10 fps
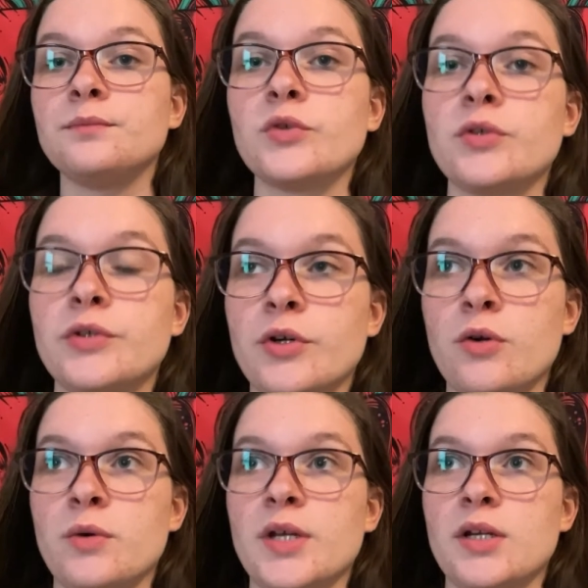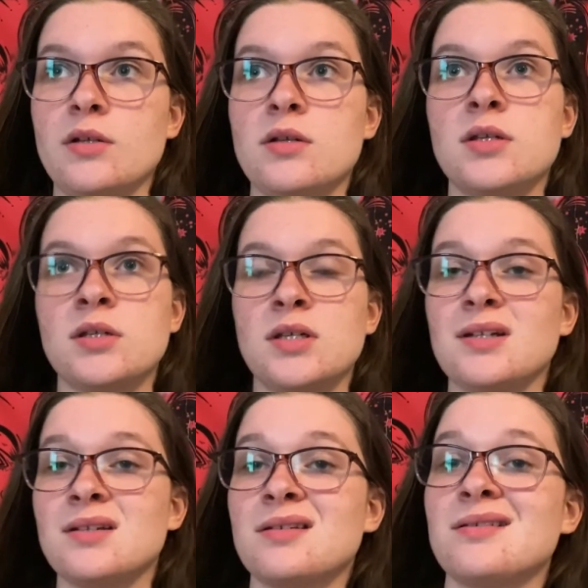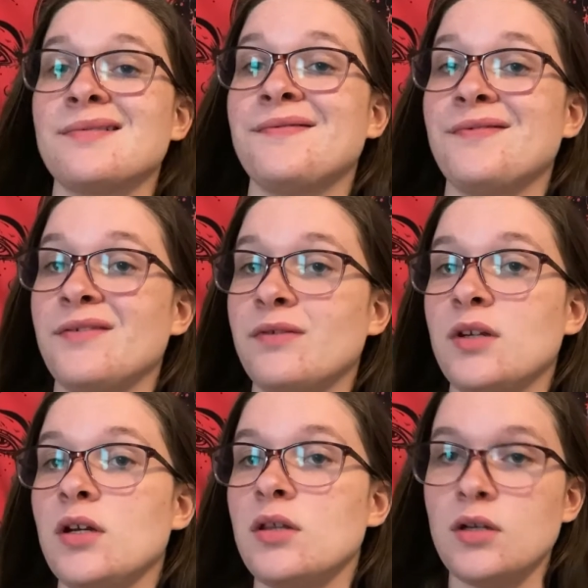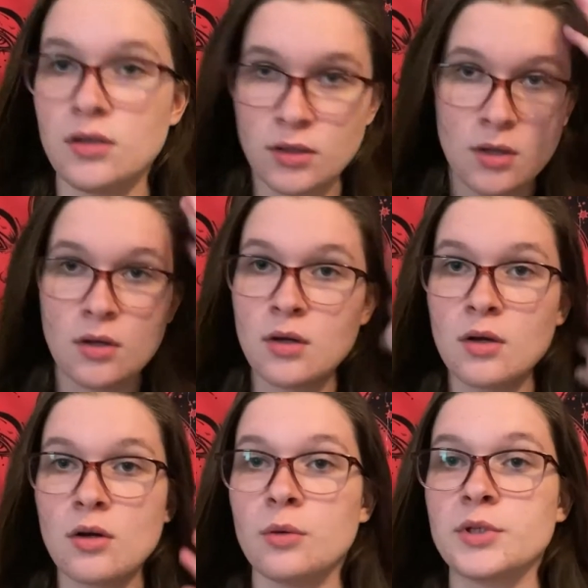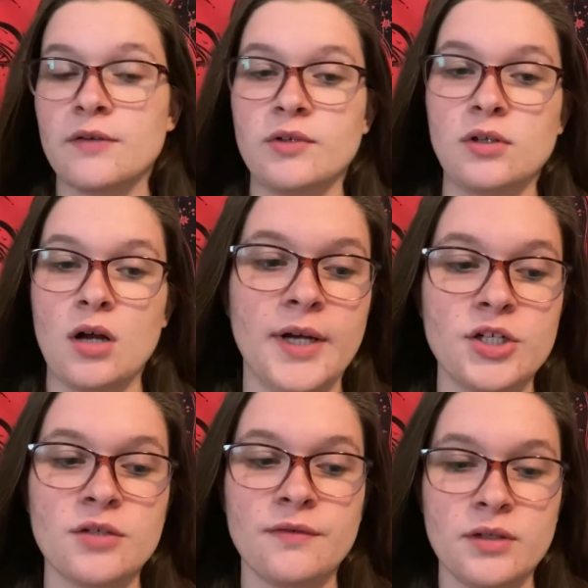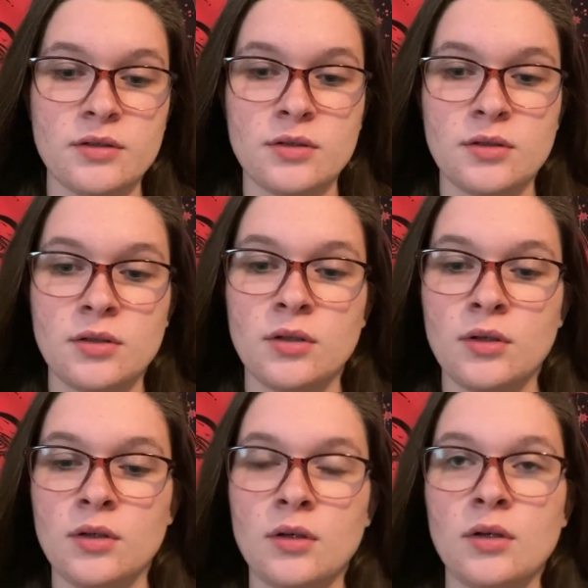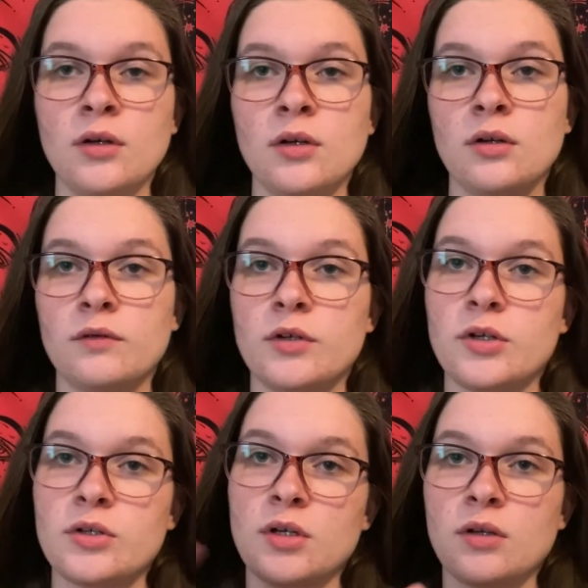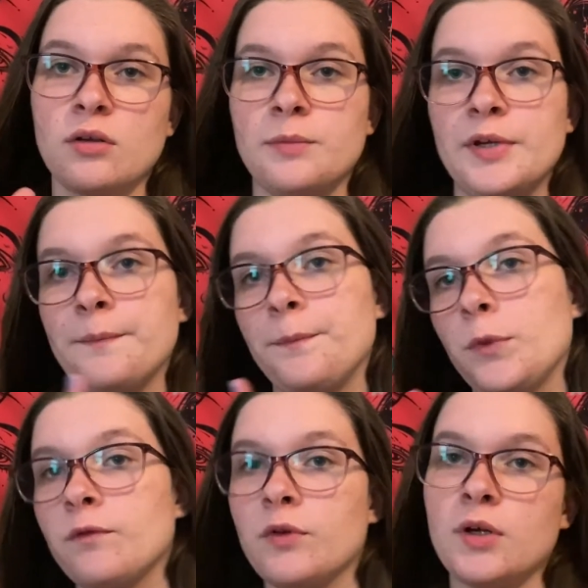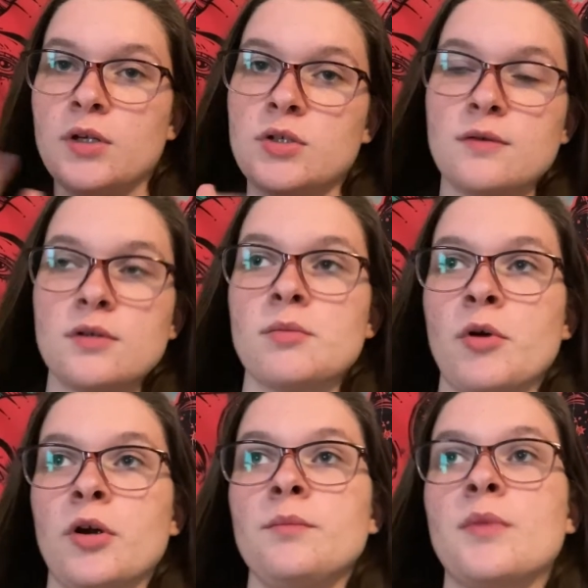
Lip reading: So it is 6:50, I think, almost 7 o'clock. I just finished rehearsing a little bit for the audition tomorrow.